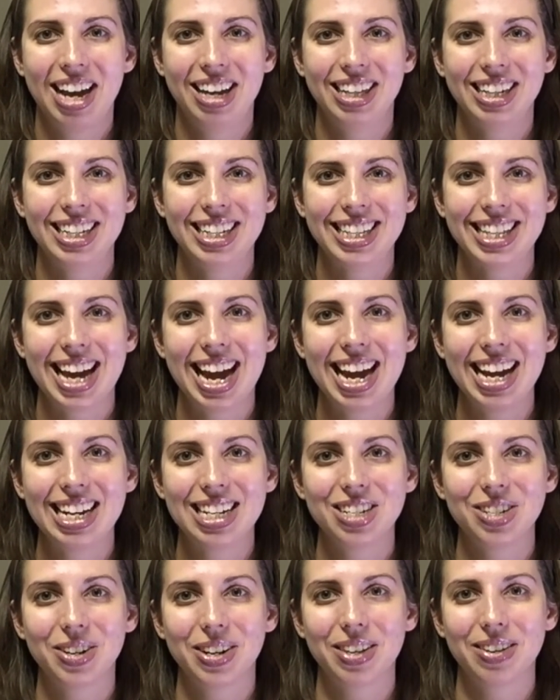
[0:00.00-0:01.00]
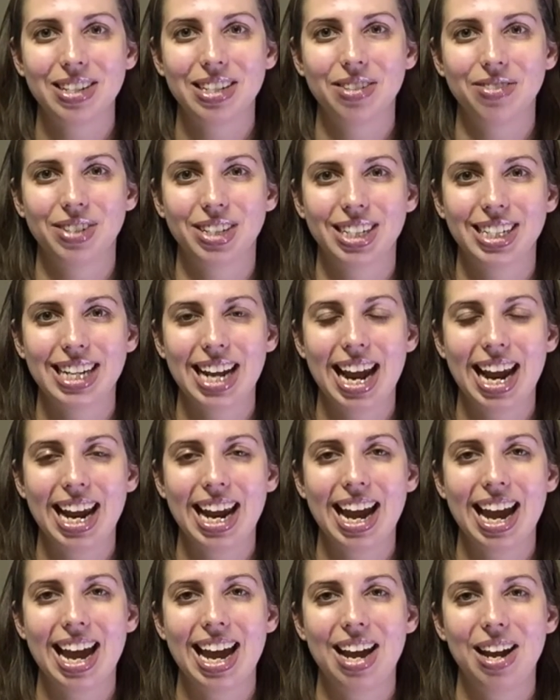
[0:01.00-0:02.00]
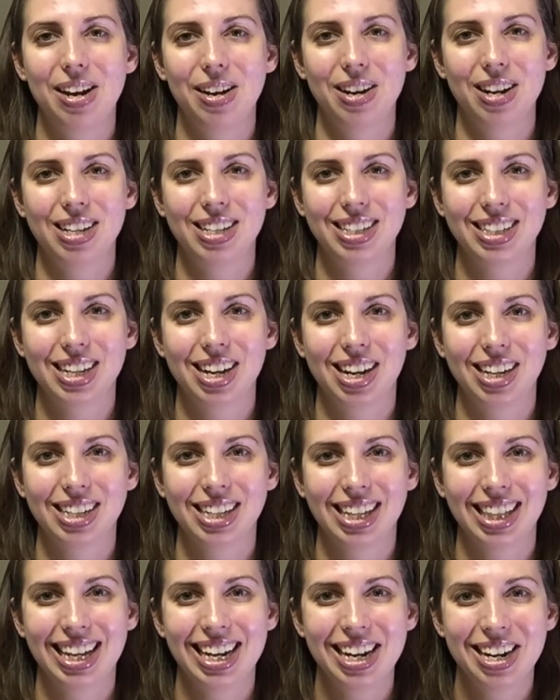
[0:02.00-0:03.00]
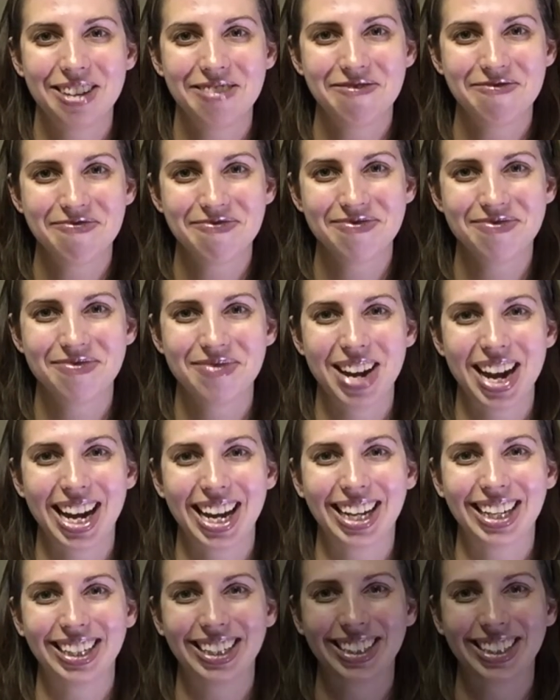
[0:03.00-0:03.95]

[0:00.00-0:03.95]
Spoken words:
Then that, enjoy the rest of your day, and I'll talk to you later. Bye.